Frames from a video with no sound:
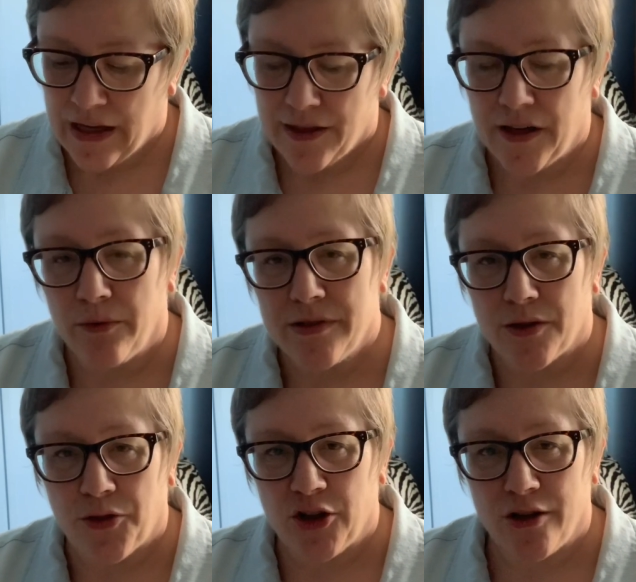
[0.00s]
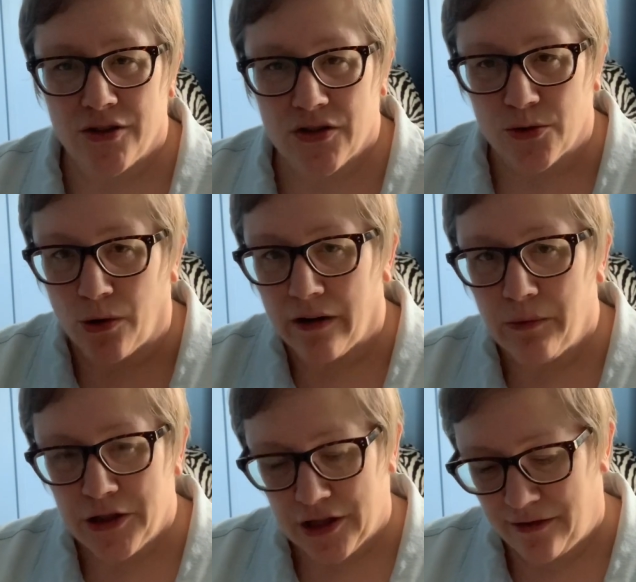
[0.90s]
There was a third story,
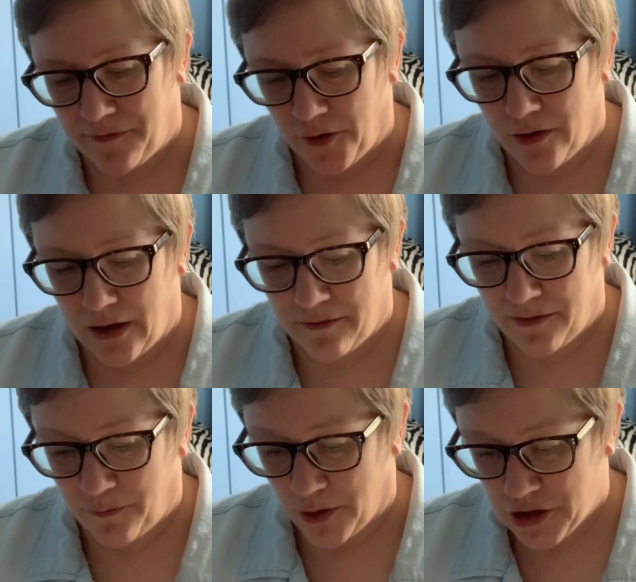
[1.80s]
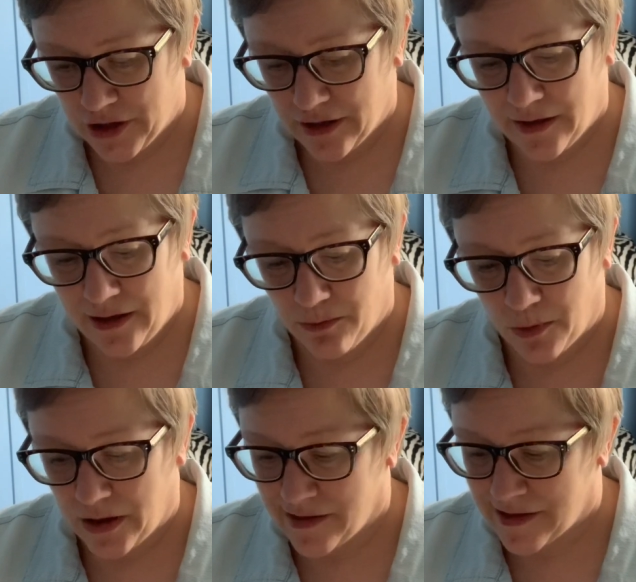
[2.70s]
which unfortunately
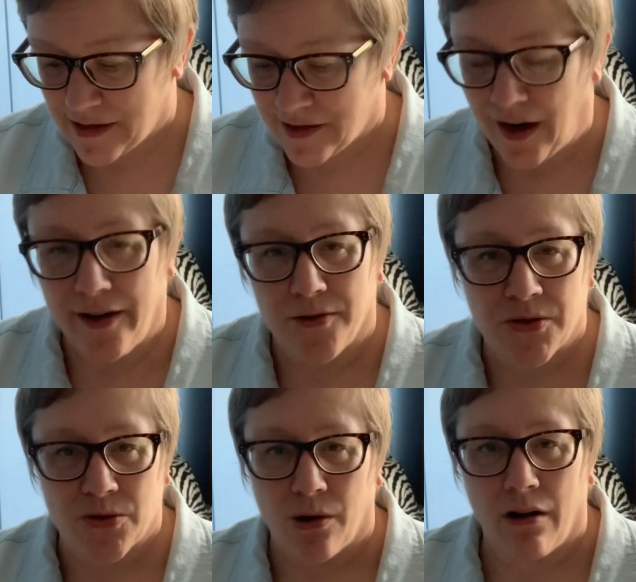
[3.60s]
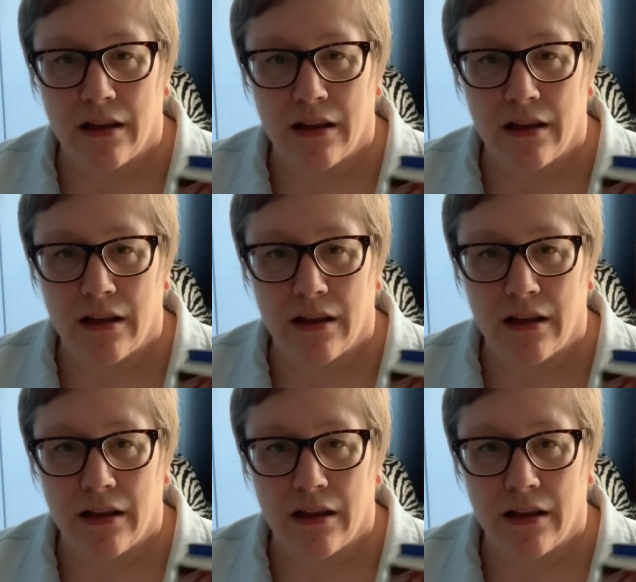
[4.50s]
was the title story,